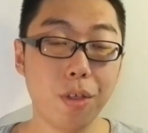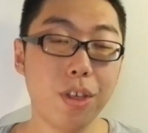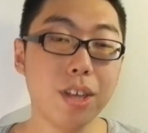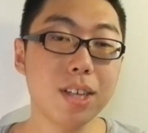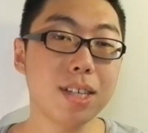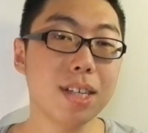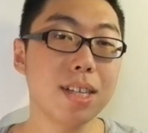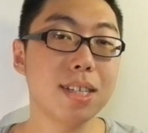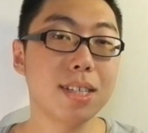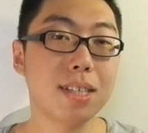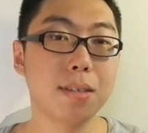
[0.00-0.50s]

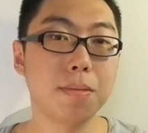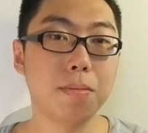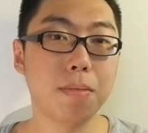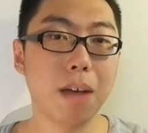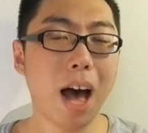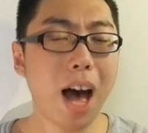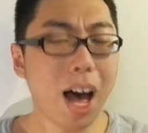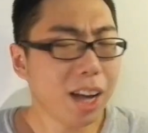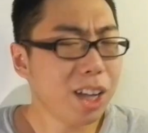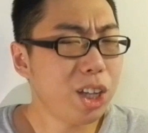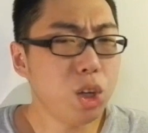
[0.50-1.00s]
This is
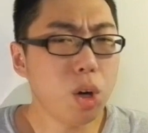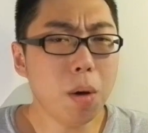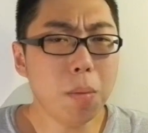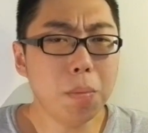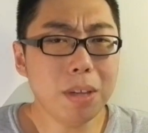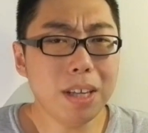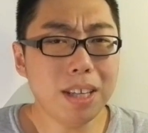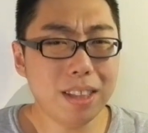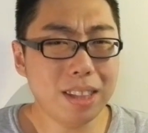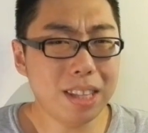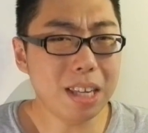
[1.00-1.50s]

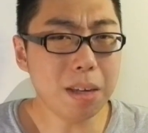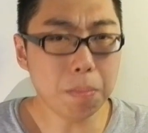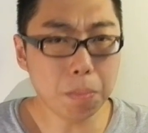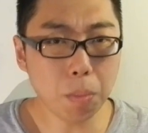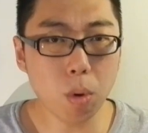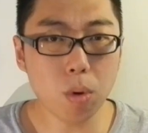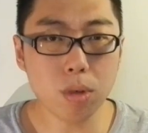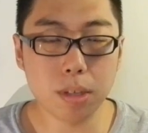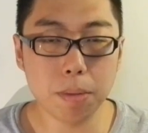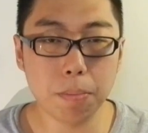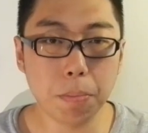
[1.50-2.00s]
arguably the
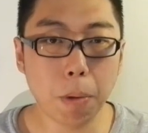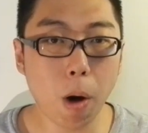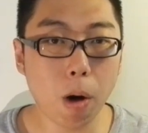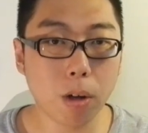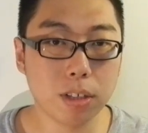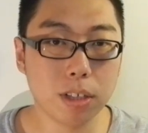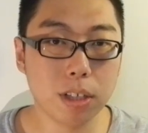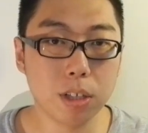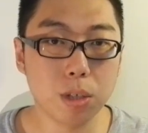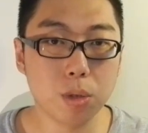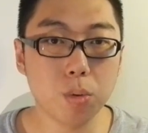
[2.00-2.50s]
most
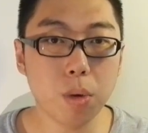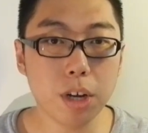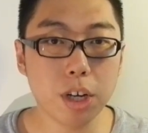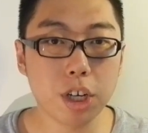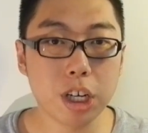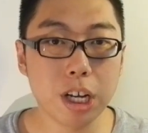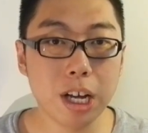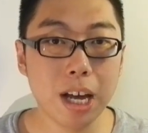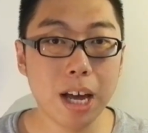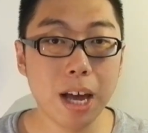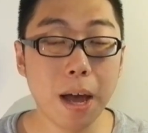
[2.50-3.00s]
important
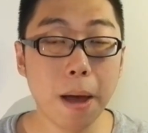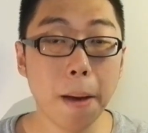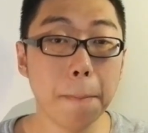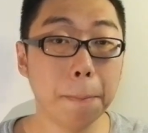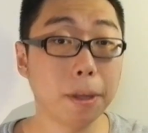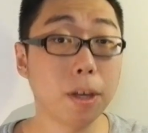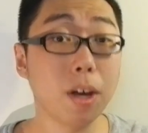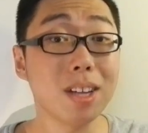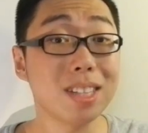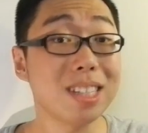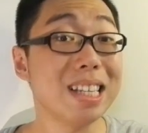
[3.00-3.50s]
switch
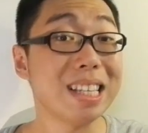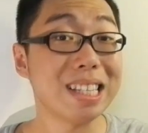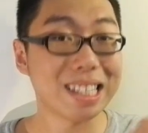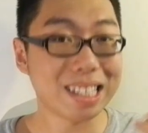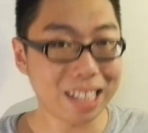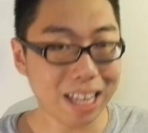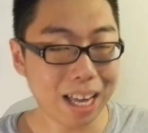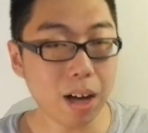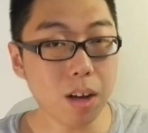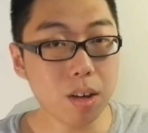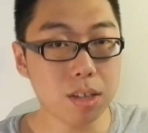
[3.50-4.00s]
because it
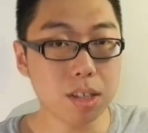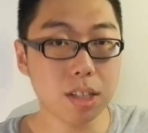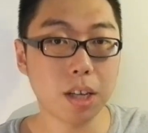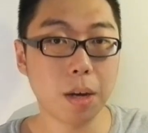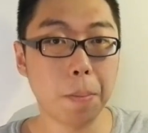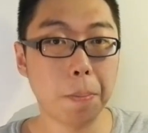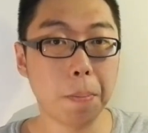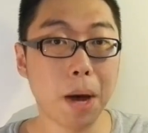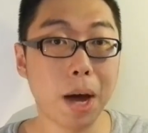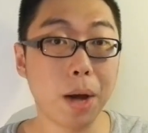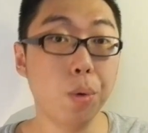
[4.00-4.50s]
tells the
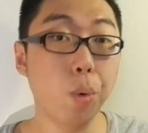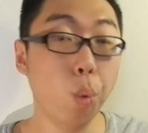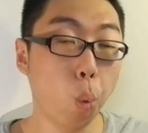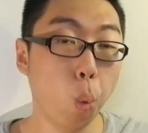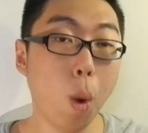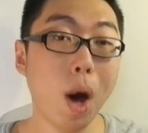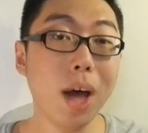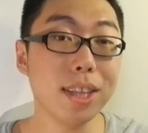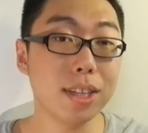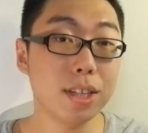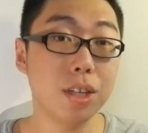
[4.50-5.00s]
command
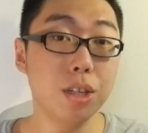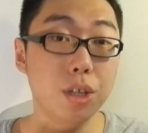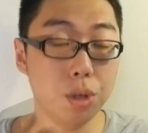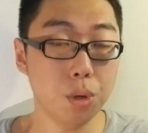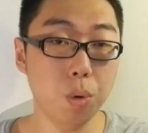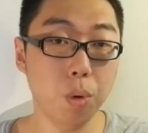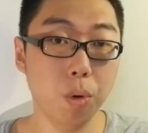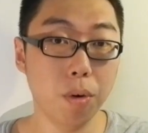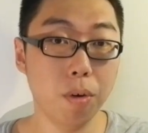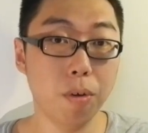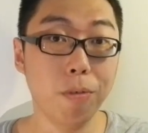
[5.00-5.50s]
what to
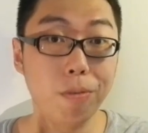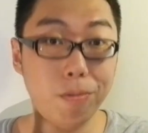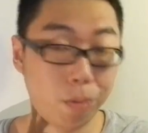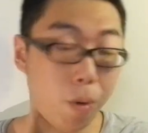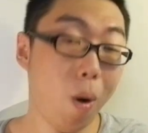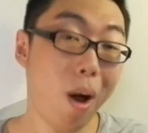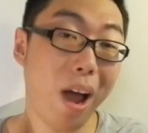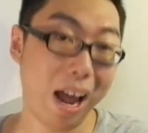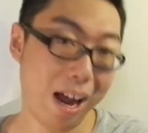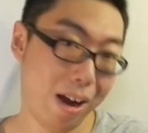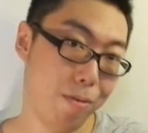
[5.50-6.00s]
do
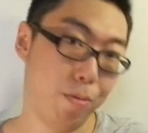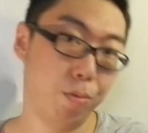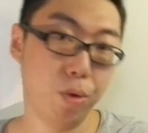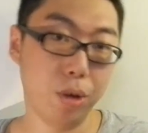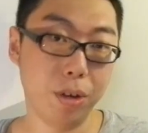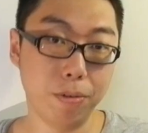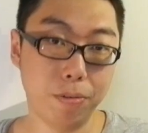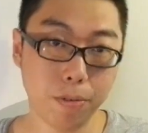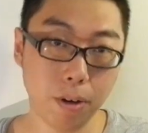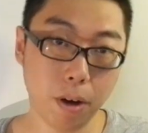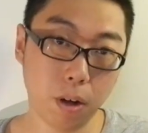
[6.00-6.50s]
for
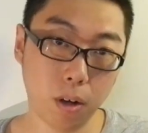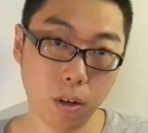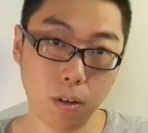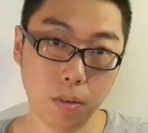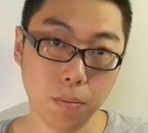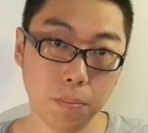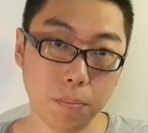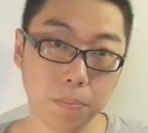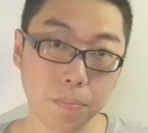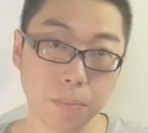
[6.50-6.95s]
every file.